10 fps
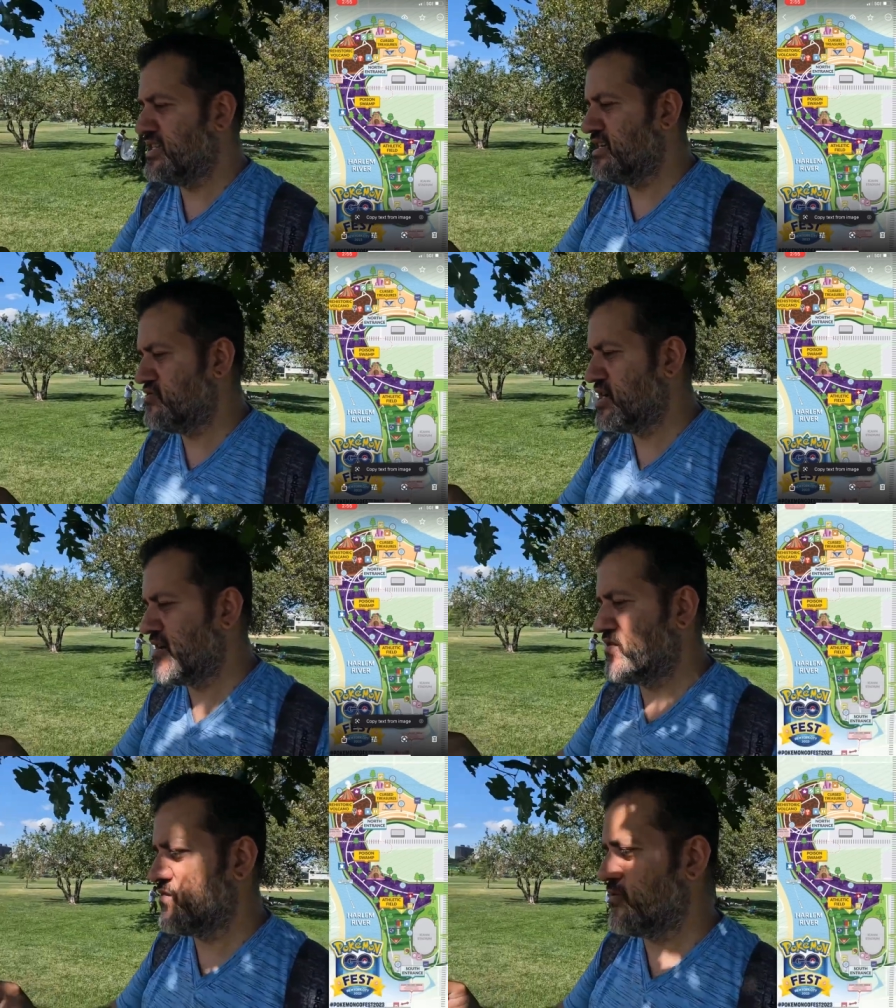Then you
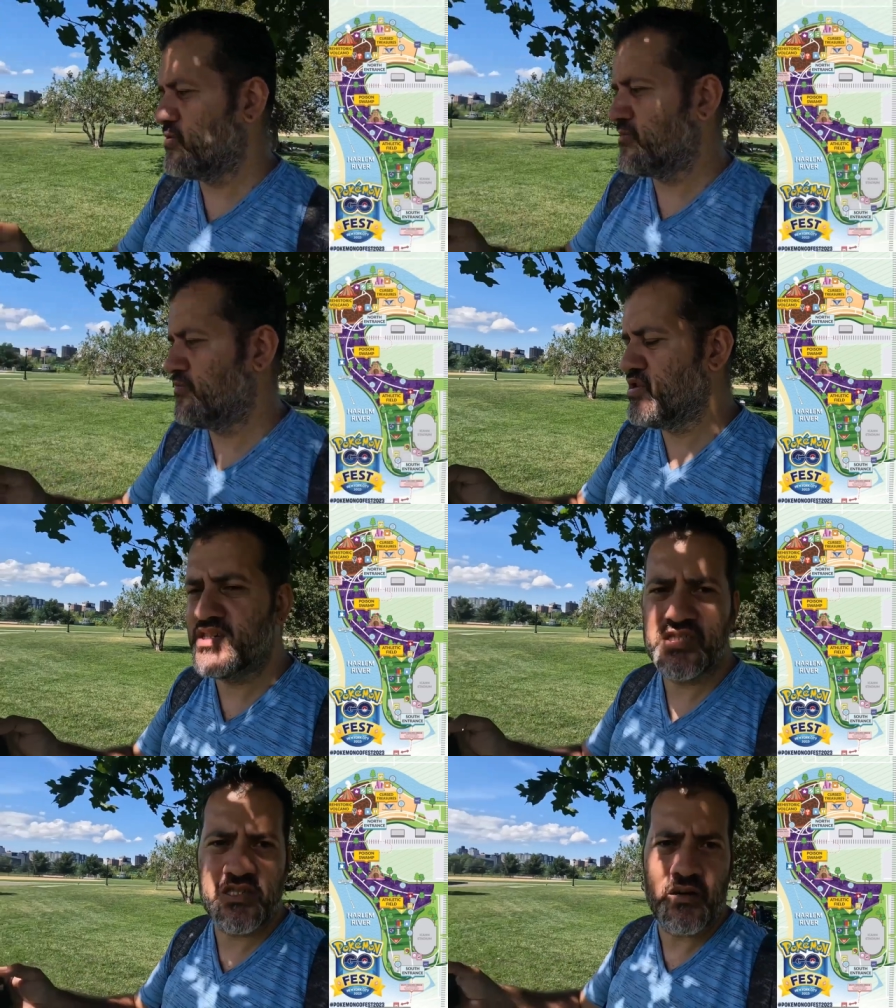have the
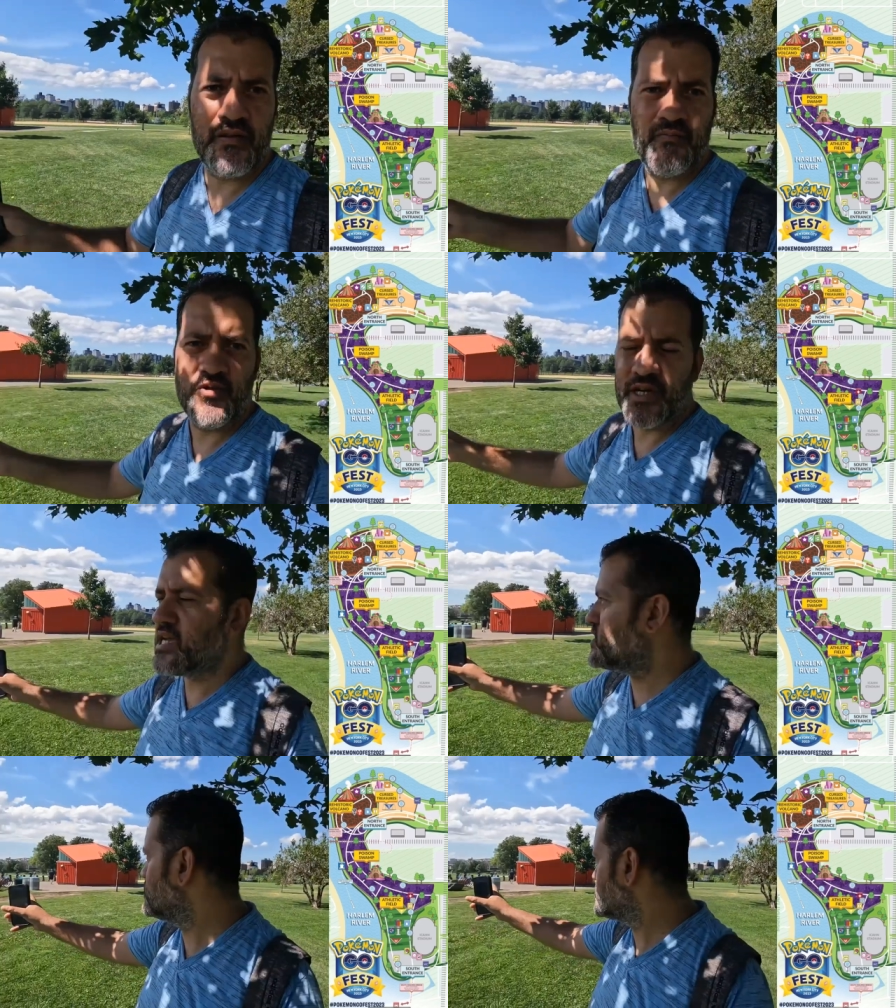prehistoric
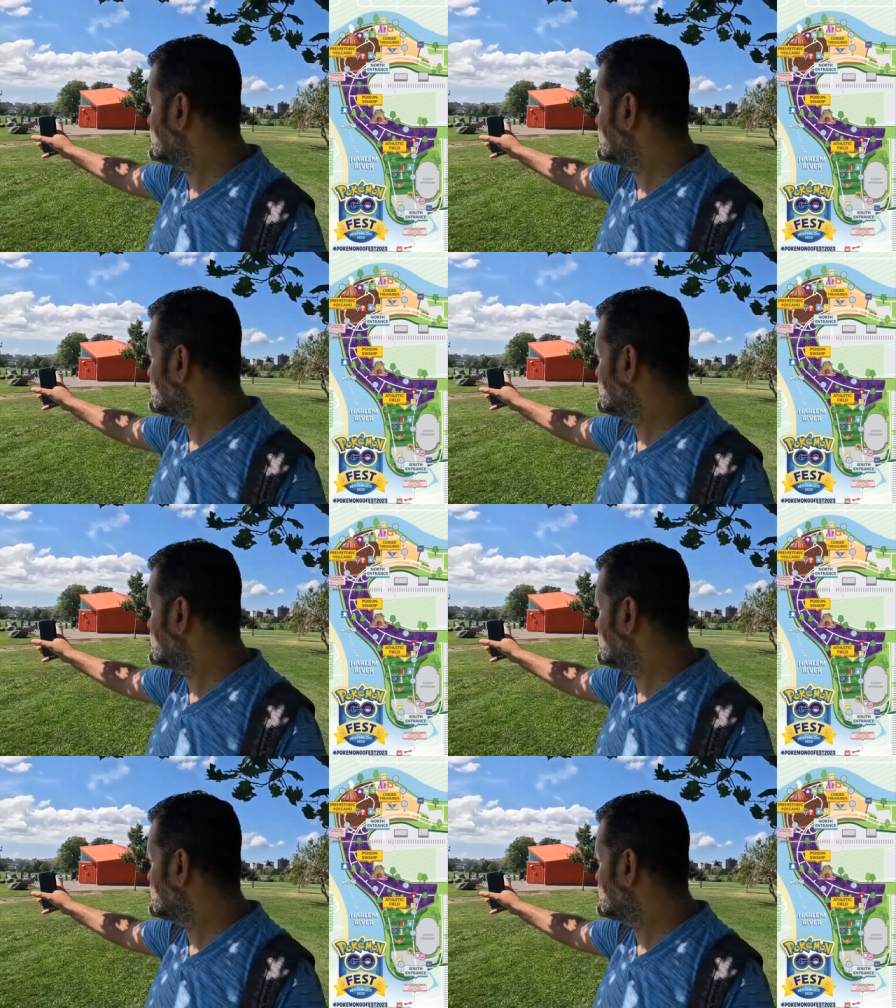volcano